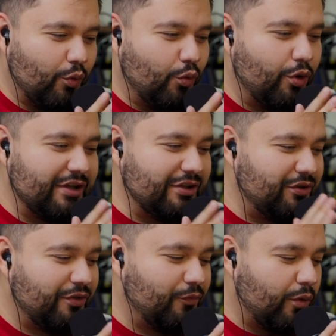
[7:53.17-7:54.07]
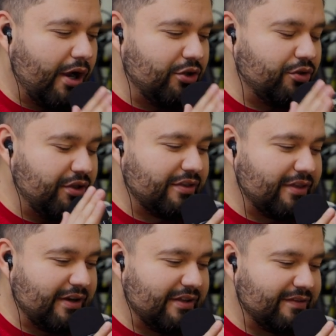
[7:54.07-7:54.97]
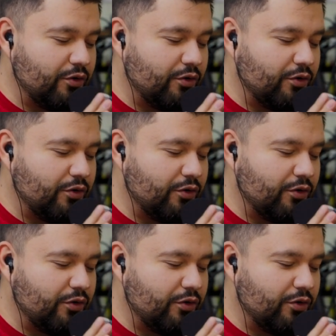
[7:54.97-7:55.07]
Why do you think that is